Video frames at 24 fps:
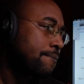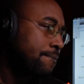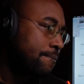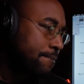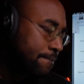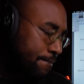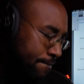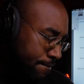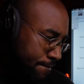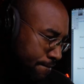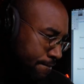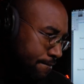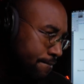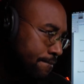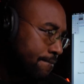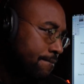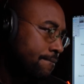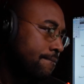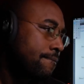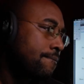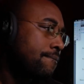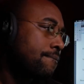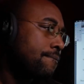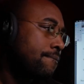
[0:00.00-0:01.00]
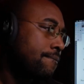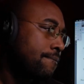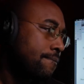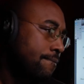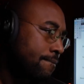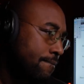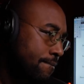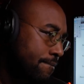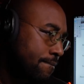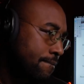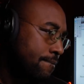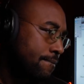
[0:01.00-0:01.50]
If everything's in
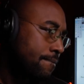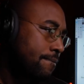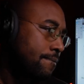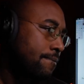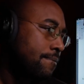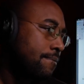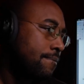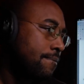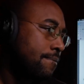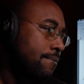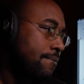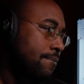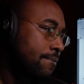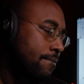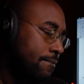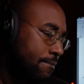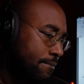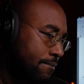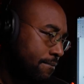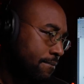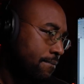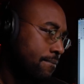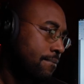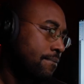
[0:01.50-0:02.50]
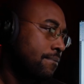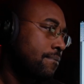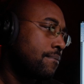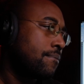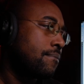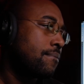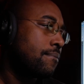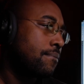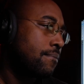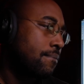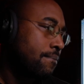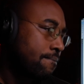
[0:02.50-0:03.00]
control, you're not
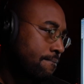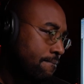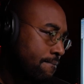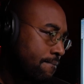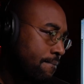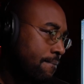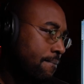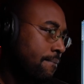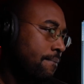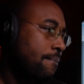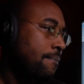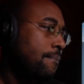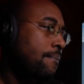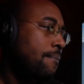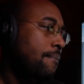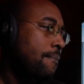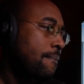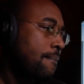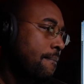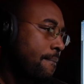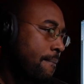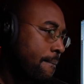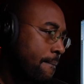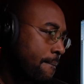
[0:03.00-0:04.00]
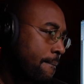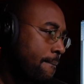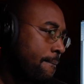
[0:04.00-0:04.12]
going fast enough.